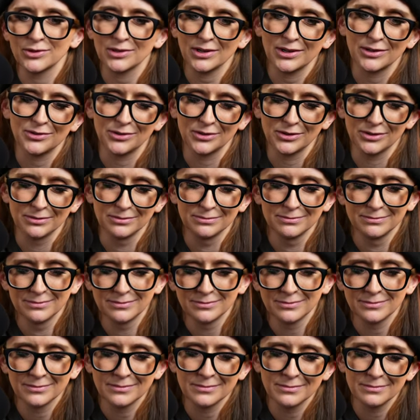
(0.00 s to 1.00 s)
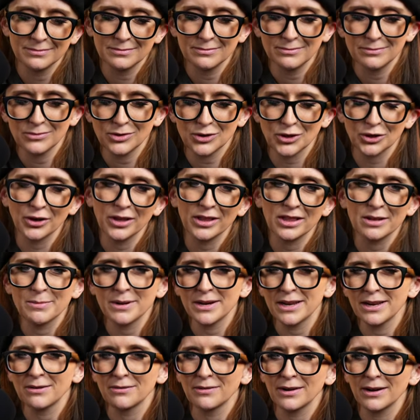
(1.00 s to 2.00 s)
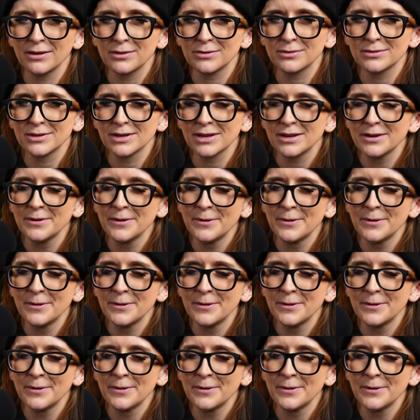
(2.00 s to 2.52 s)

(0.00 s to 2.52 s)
as you're turning the mini around.